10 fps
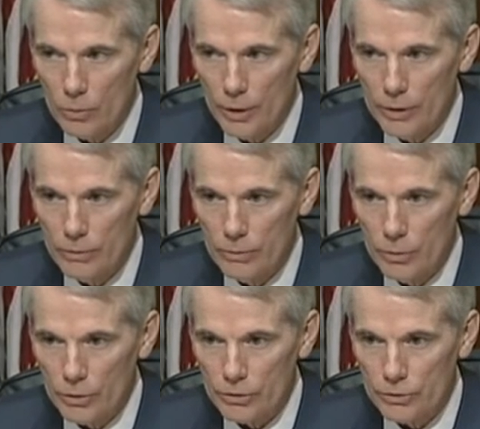rate
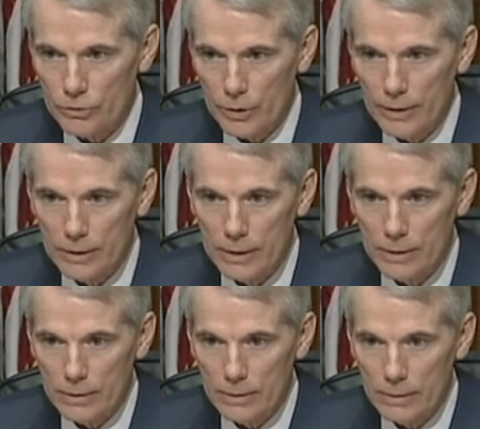really since the
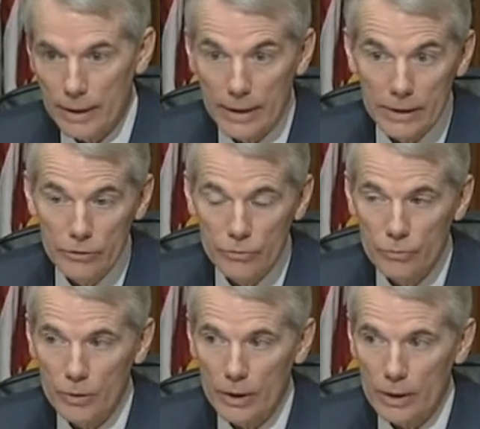
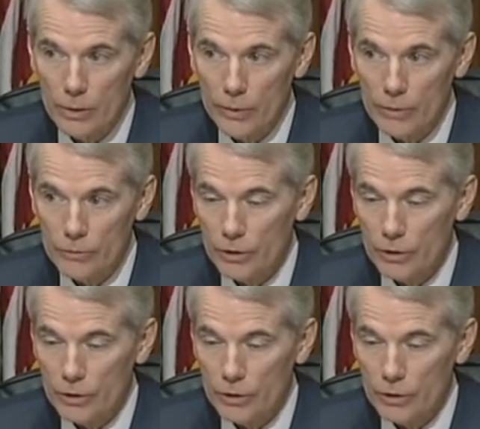1980s. We haven't